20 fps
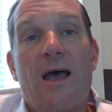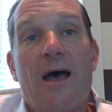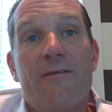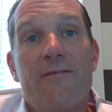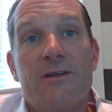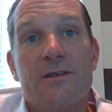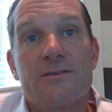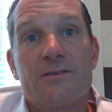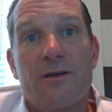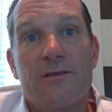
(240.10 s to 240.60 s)

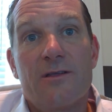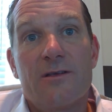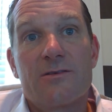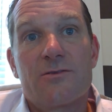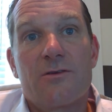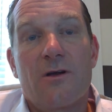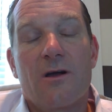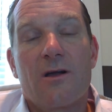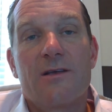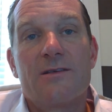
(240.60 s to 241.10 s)
evidence on this
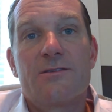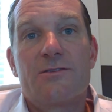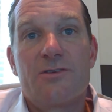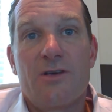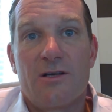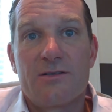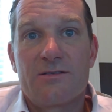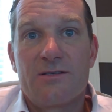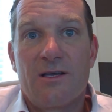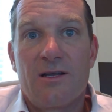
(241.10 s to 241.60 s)
drug is
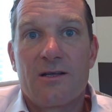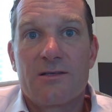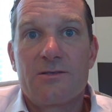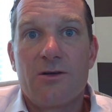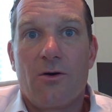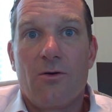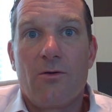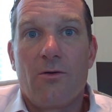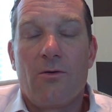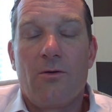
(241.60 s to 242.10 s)
just
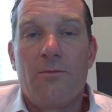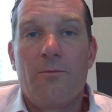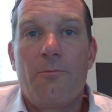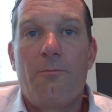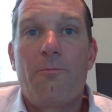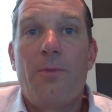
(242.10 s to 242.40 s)
anecdotal,